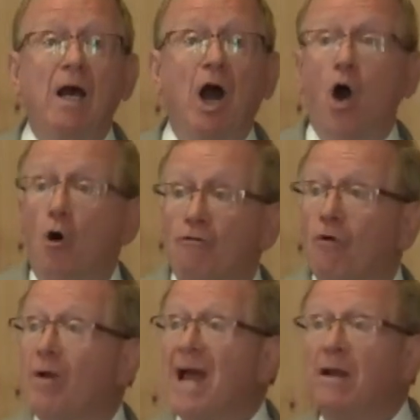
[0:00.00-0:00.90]

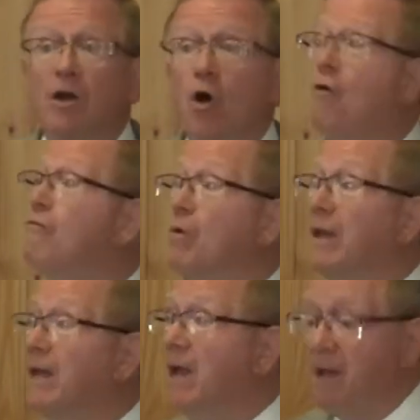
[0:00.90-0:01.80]
over and over
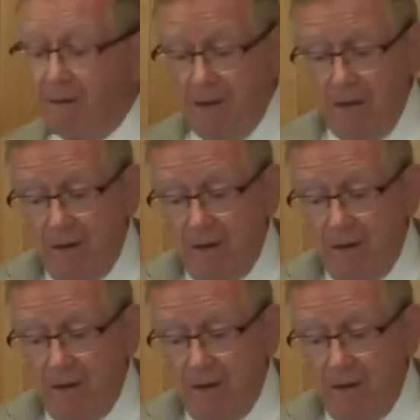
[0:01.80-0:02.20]
again